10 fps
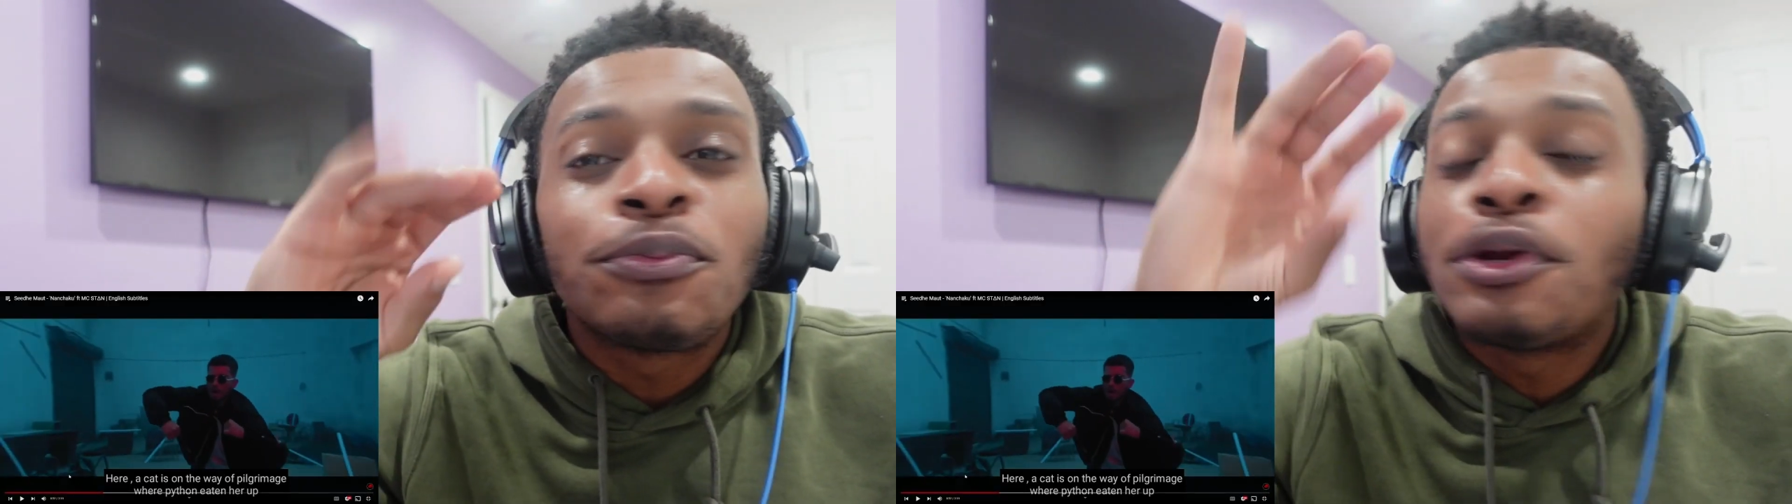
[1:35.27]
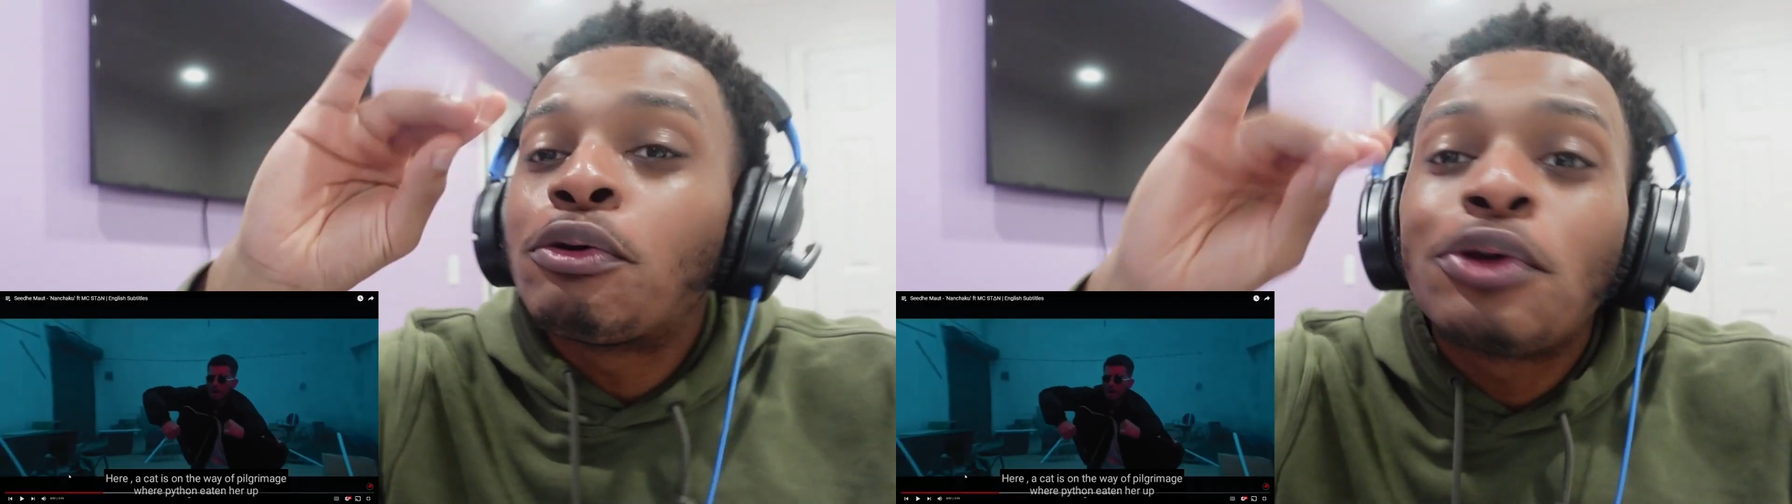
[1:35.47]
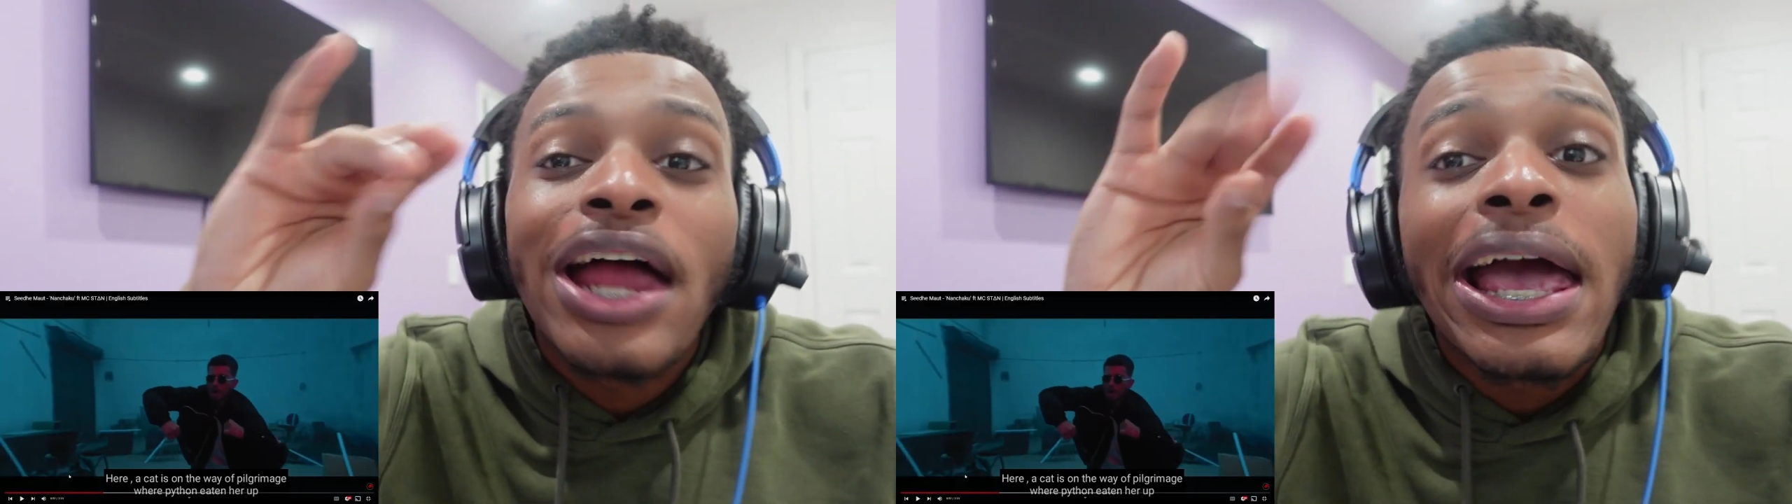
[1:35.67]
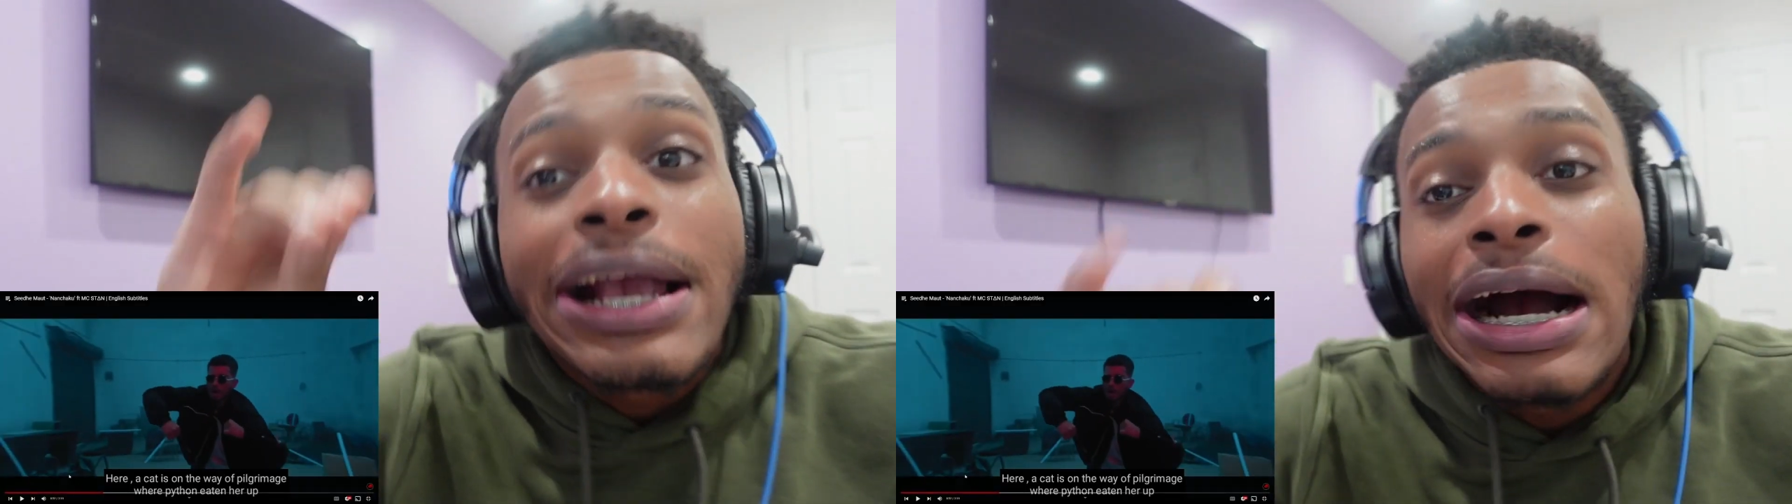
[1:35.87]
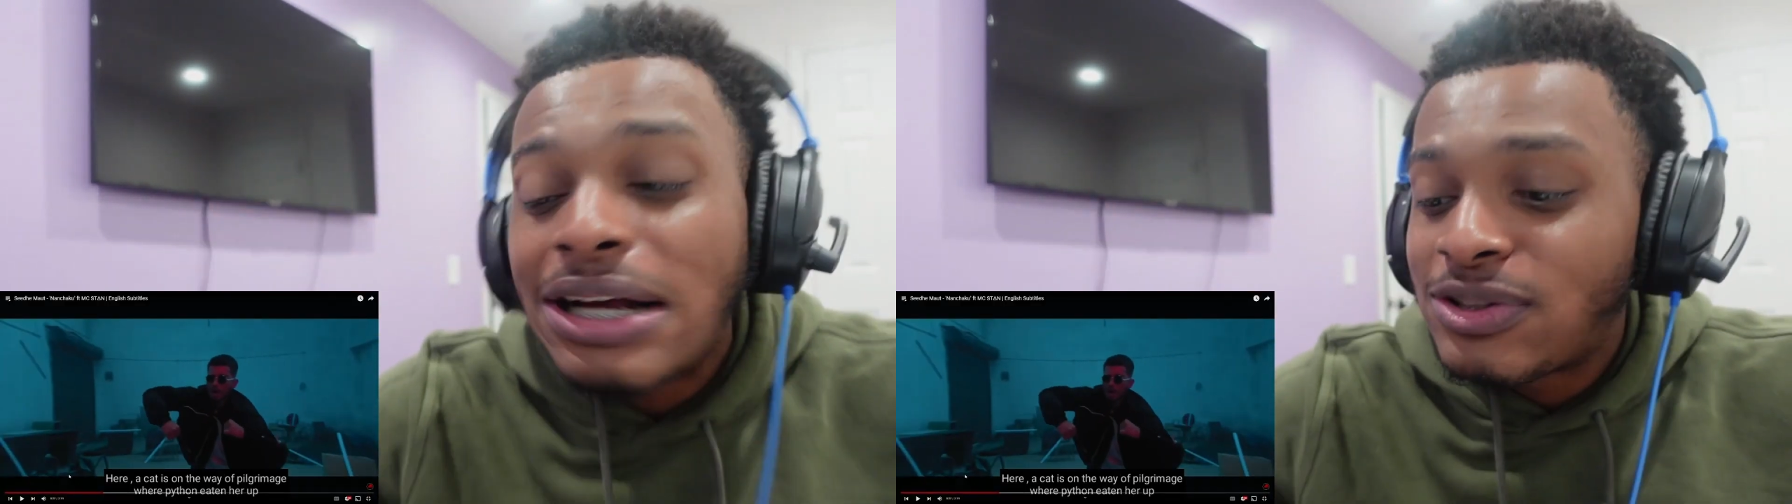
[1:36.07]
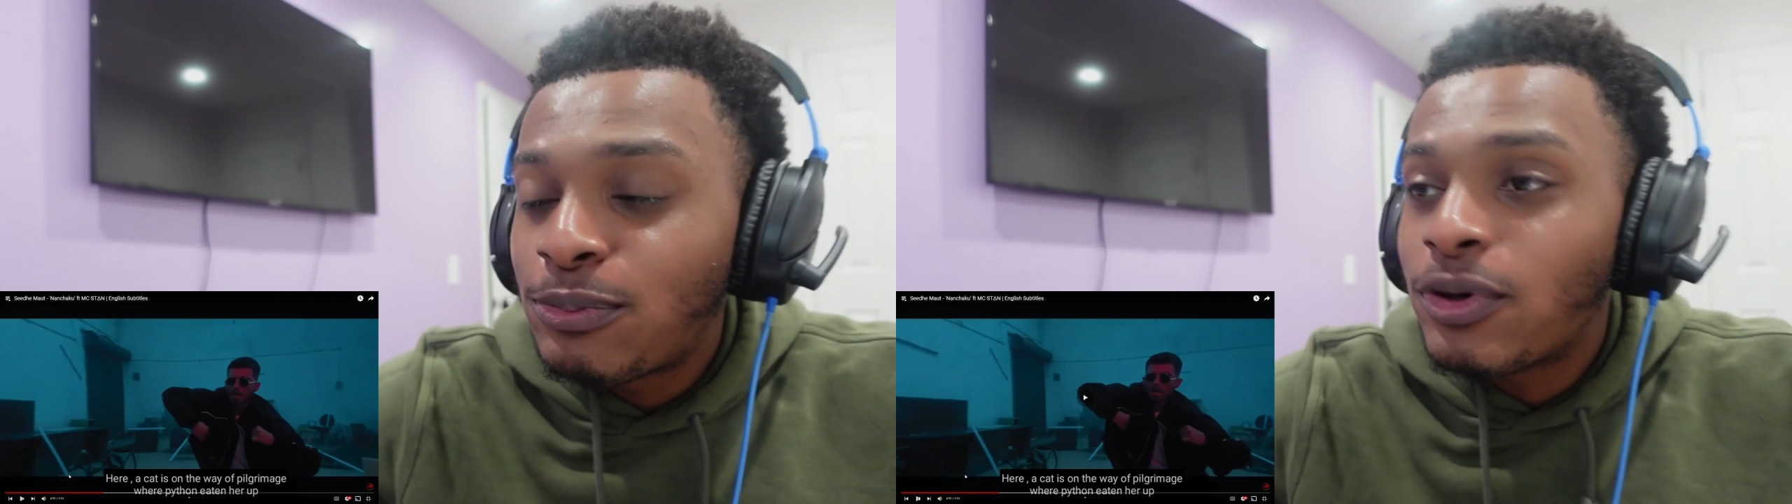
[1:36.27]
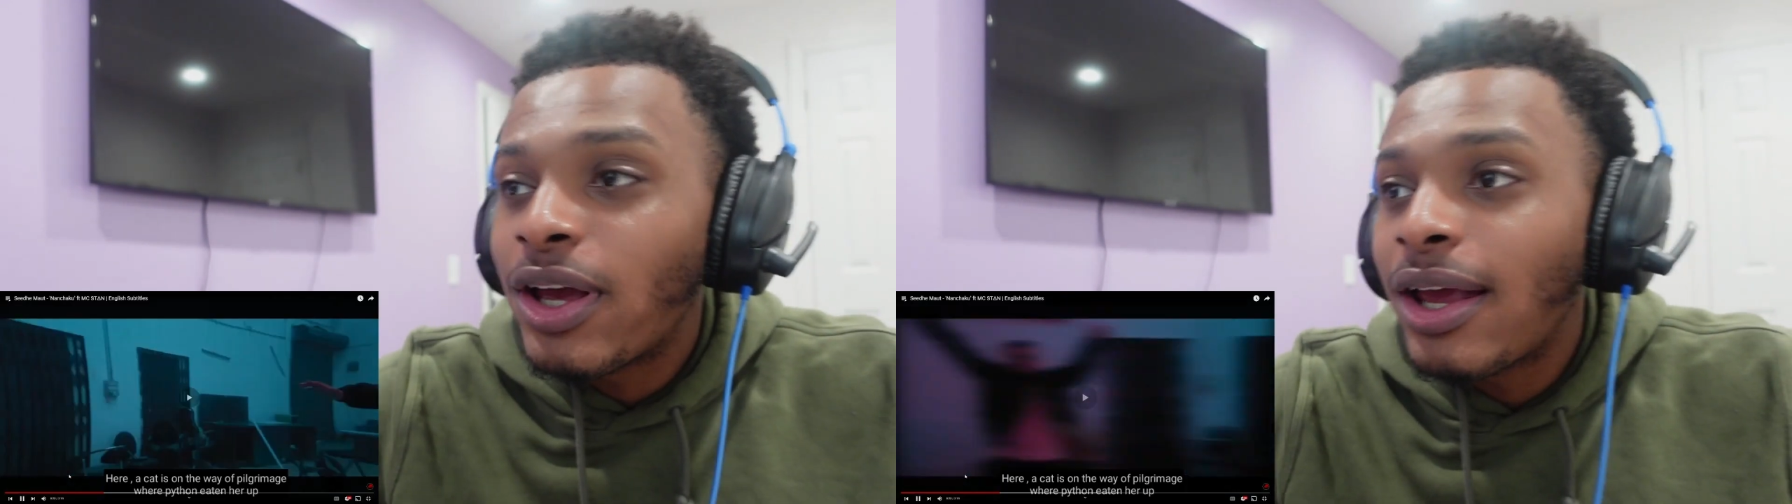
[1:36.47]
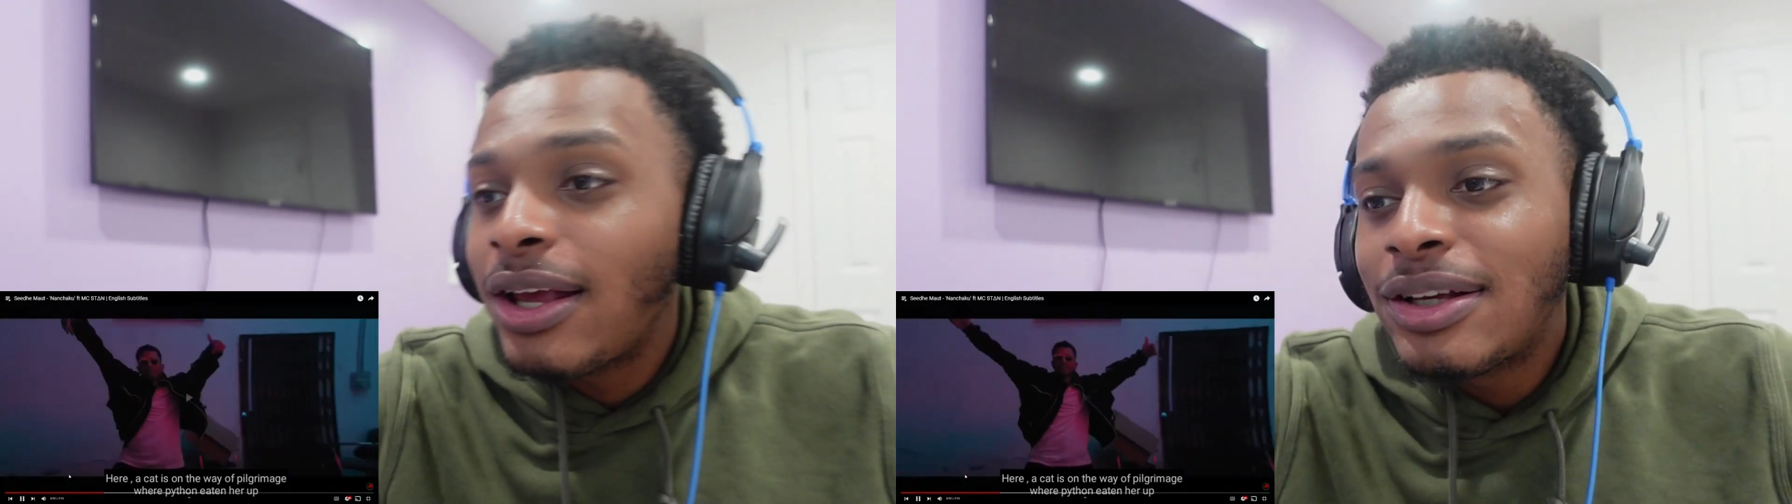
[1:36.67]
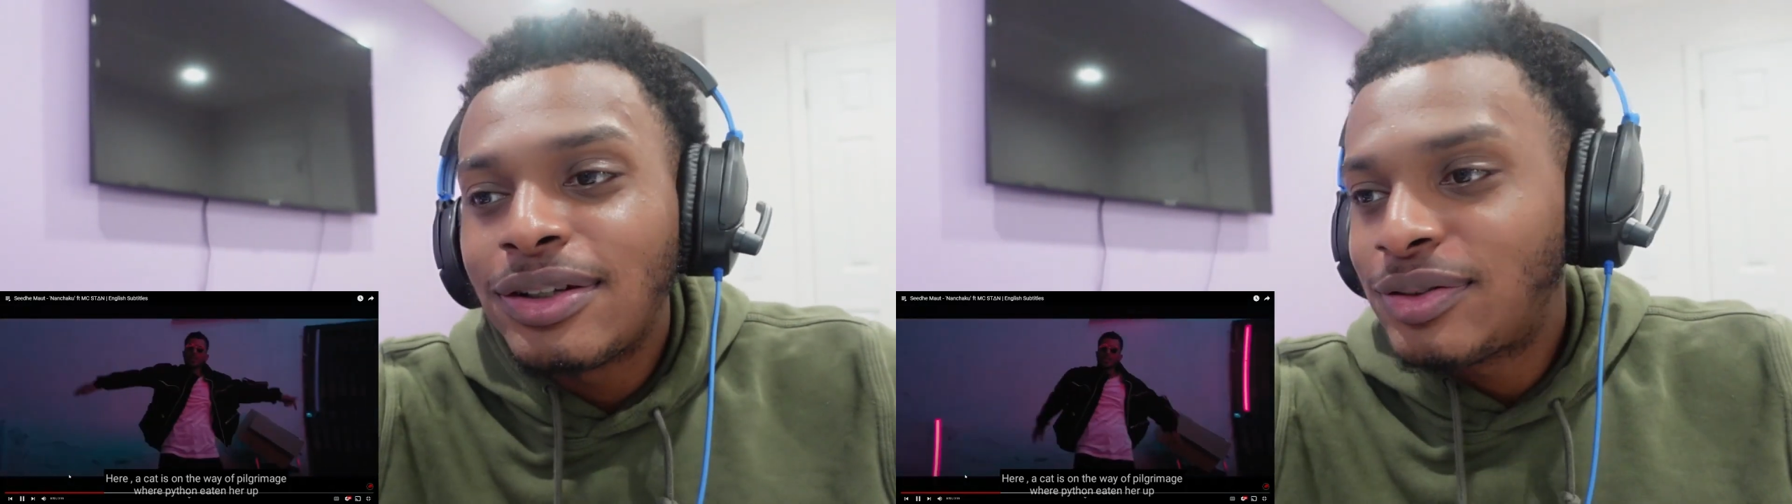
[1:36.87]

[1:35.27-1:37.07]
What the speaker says: we don't do that gossip, okay?